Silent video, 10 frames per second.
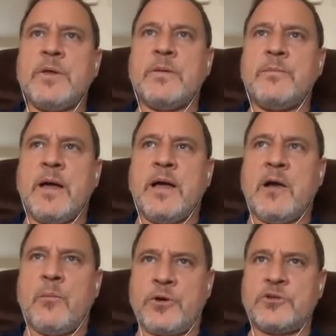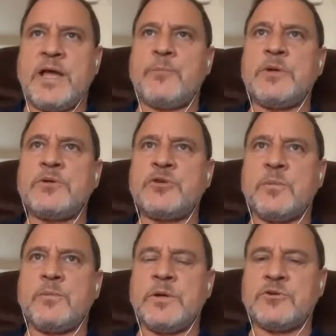the uh, Alberta
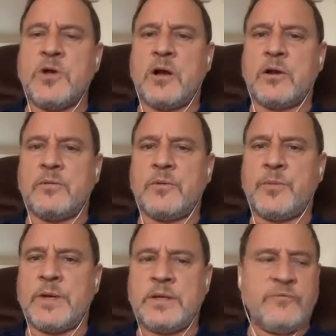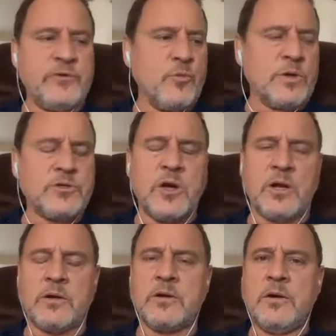championship in soccer, we played division one
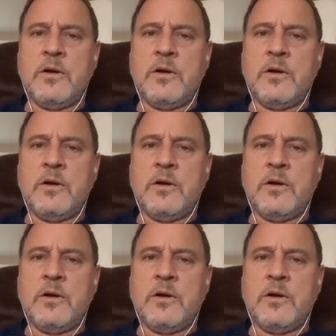soccer.